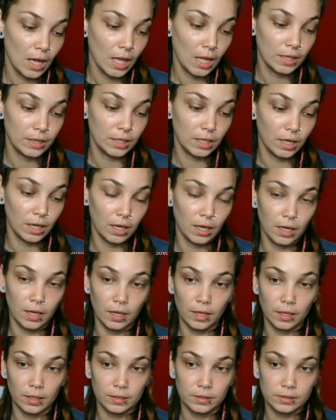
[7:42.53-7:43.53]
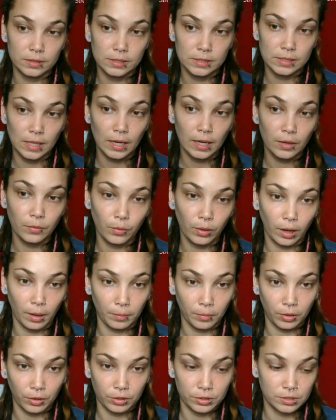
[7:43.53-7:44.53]
The second one I'm
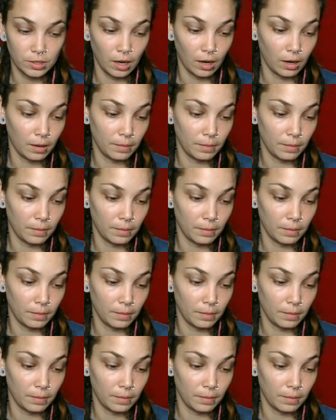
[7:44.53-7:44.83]
going to talk